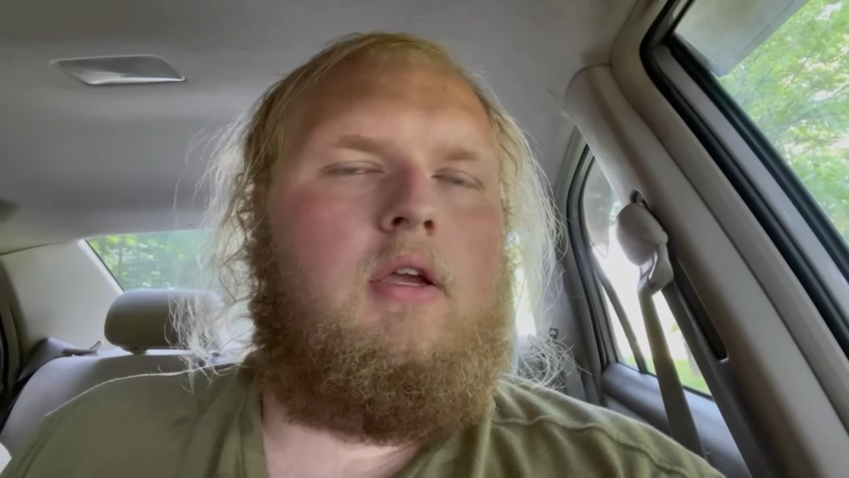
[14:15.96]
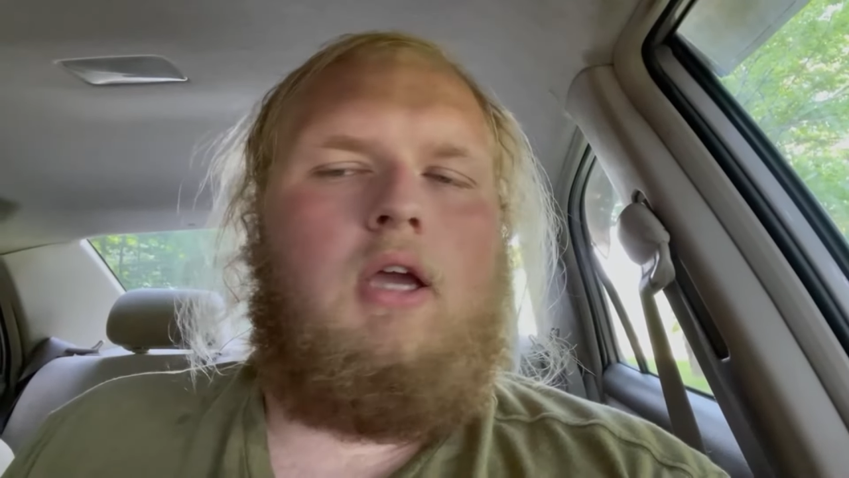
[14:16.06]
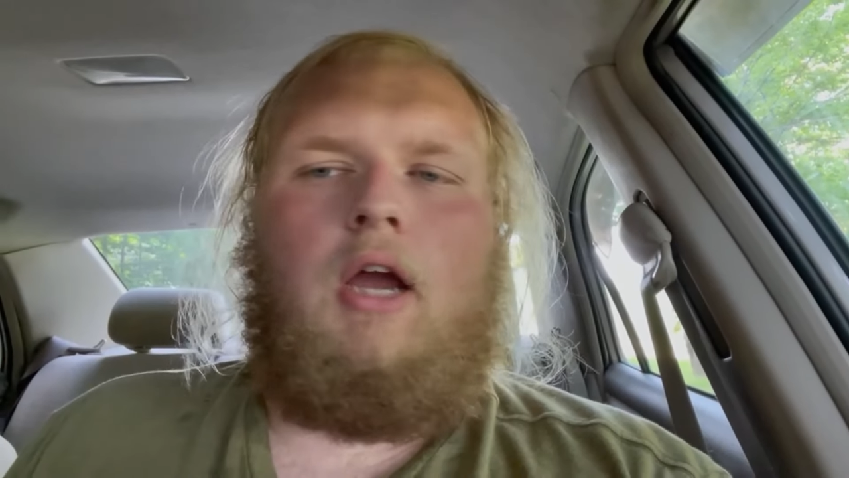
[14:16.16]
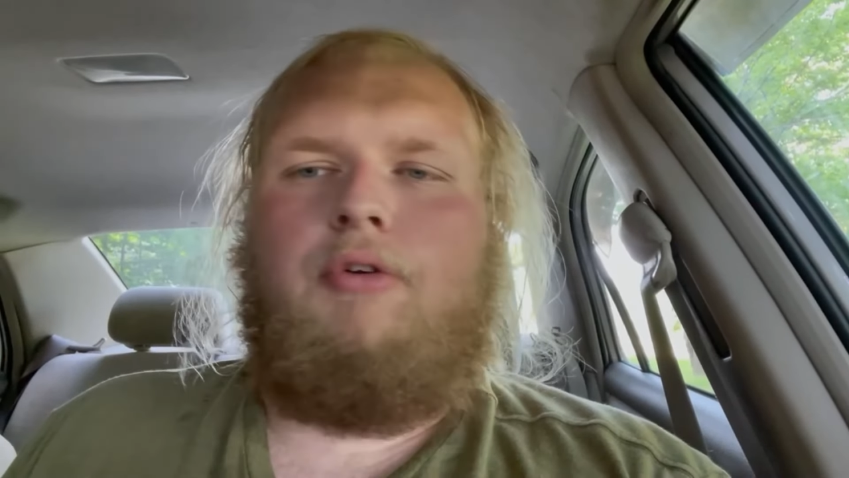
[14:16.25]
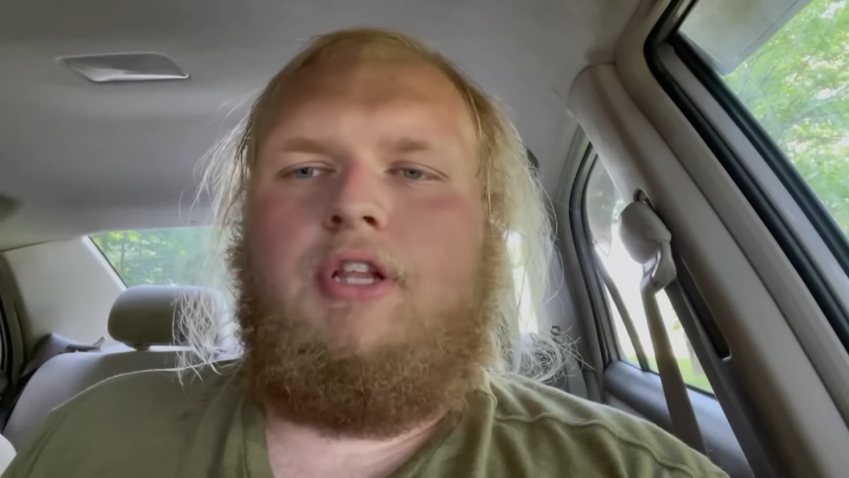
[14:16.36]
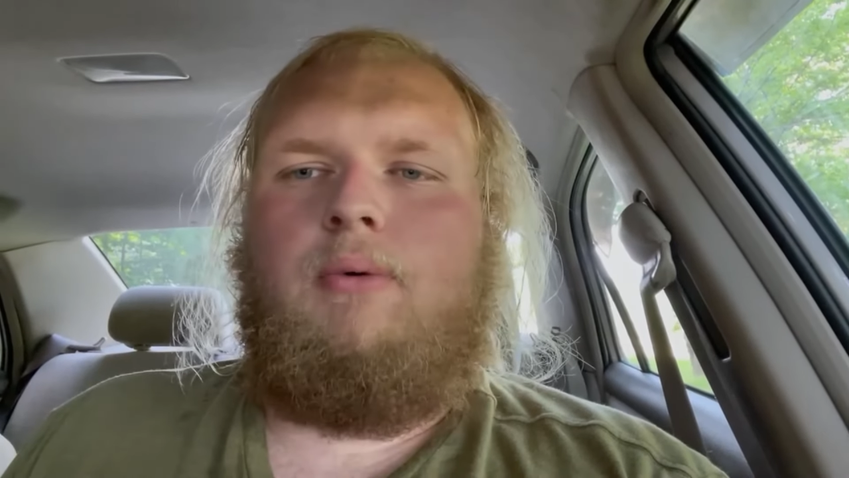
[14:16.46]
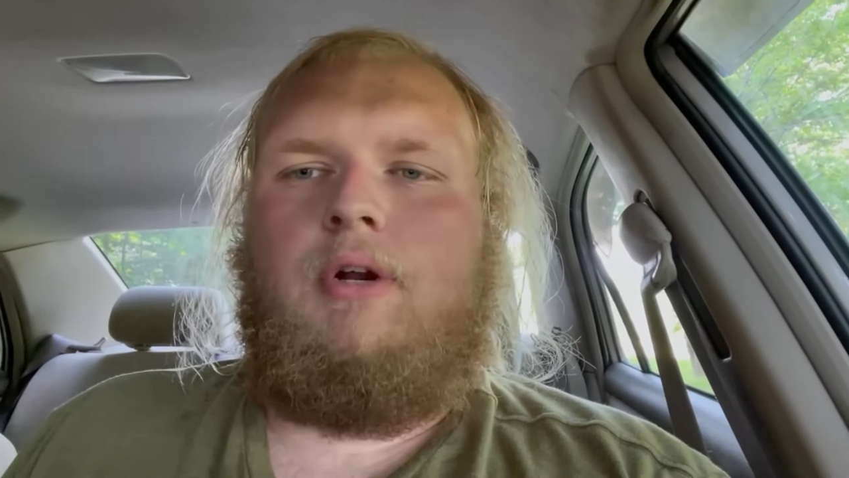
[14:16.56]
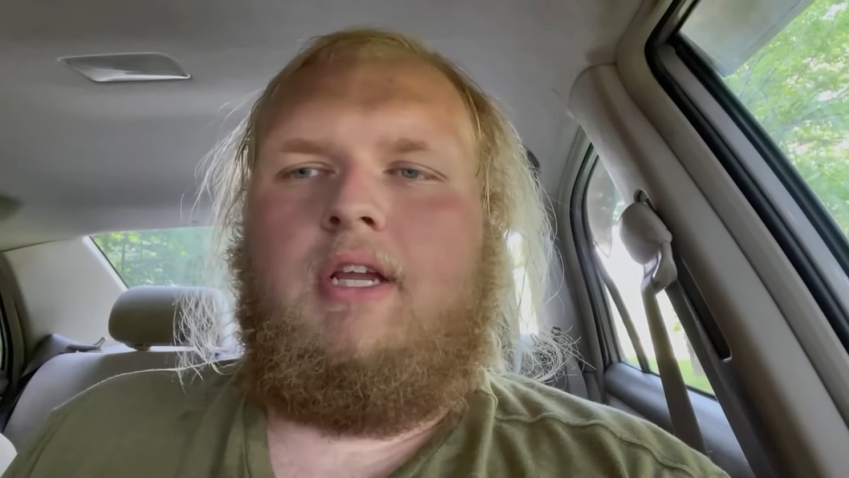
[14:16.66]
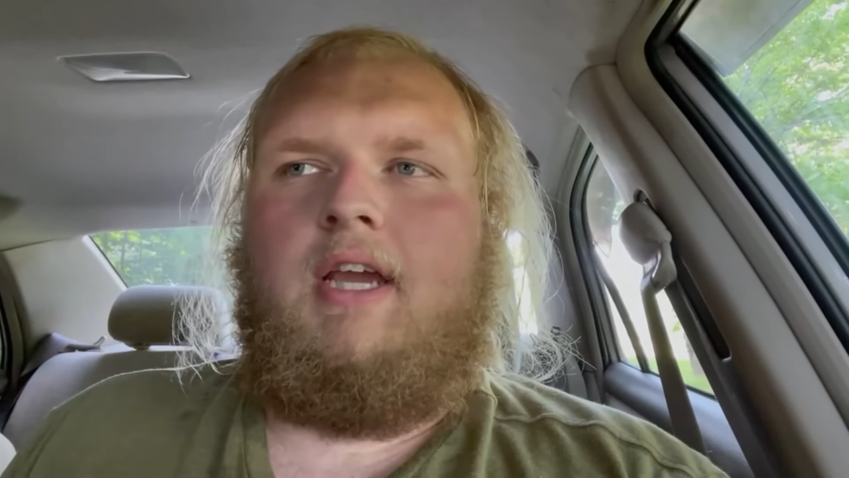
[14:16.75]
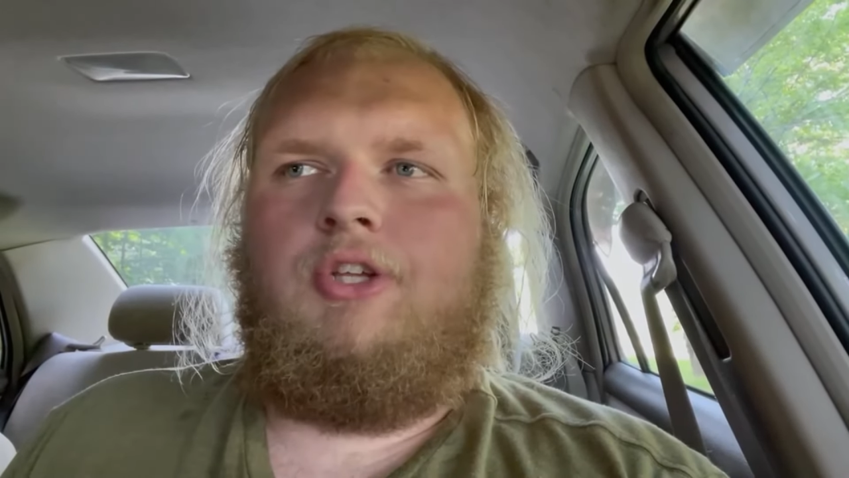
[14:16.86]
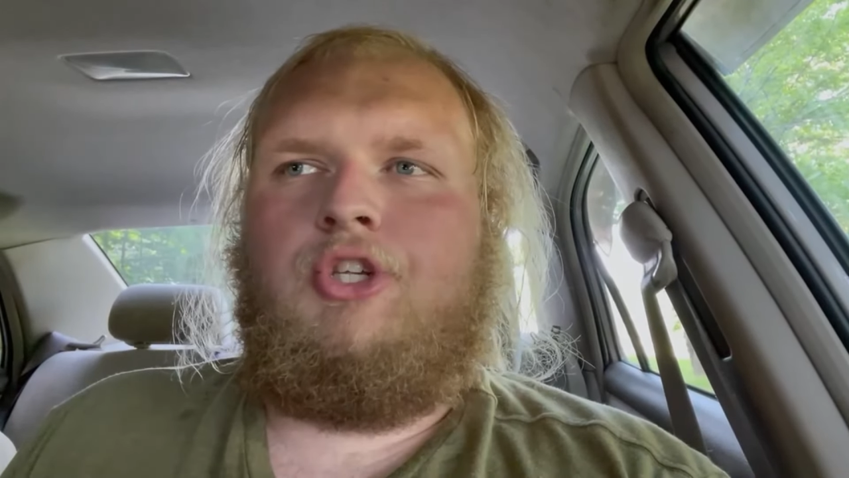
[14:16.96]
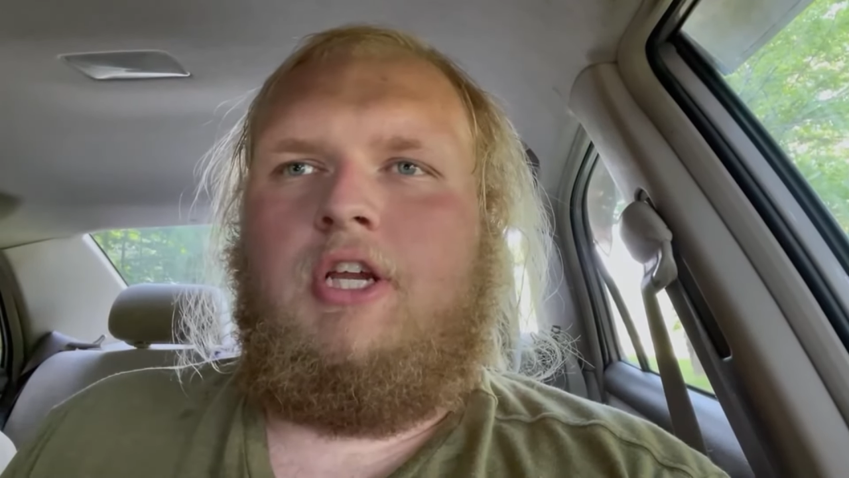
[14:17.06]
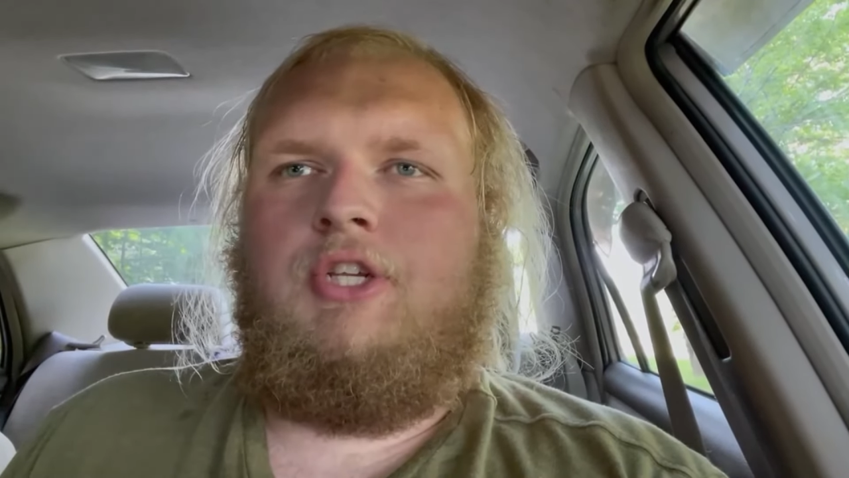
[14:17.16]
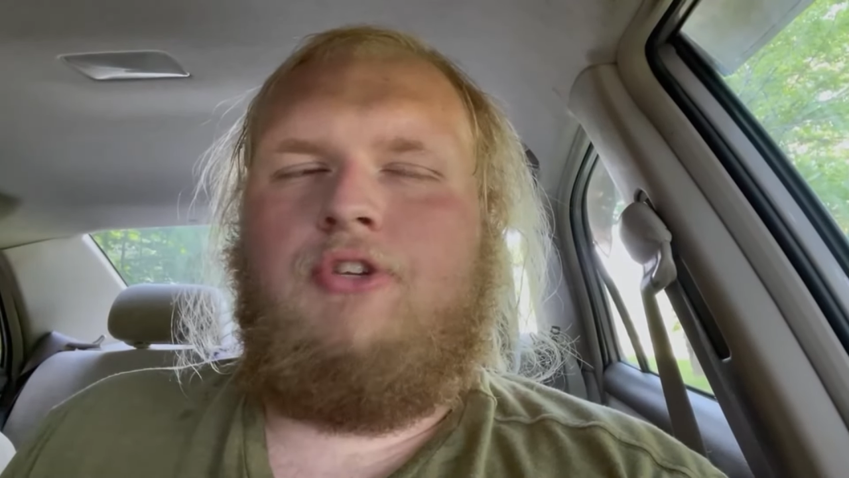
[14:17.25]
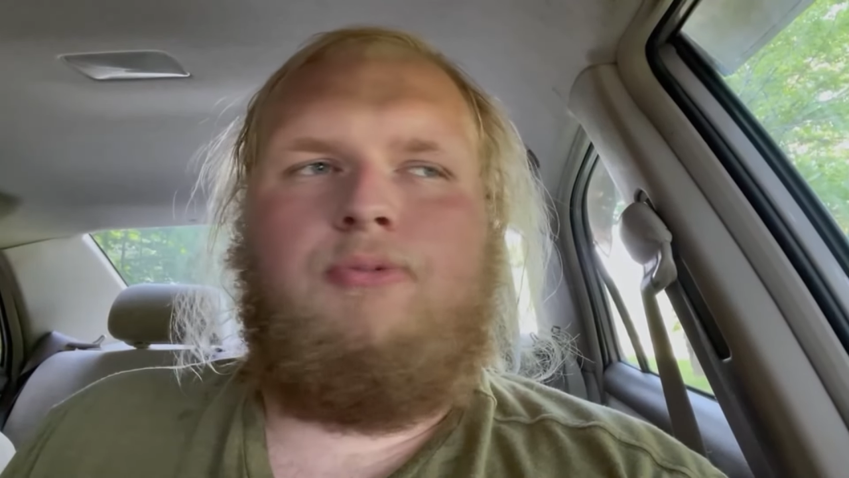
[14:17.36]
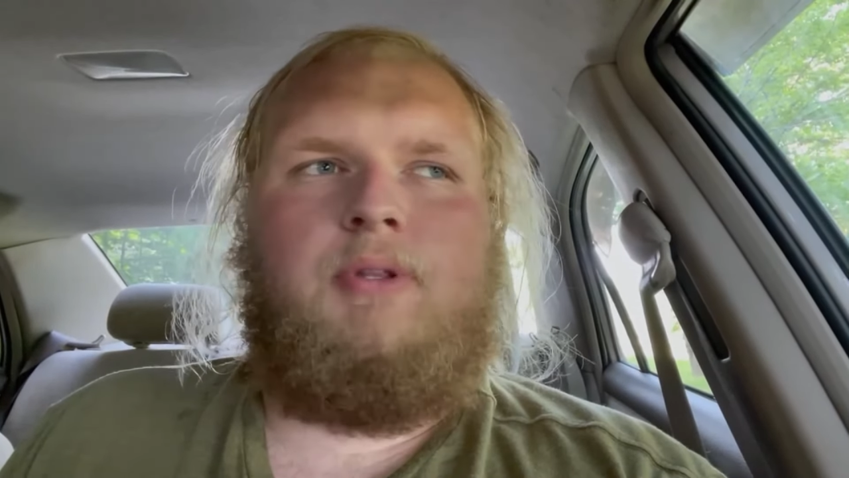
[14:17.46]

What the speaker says: I really want to catch changes,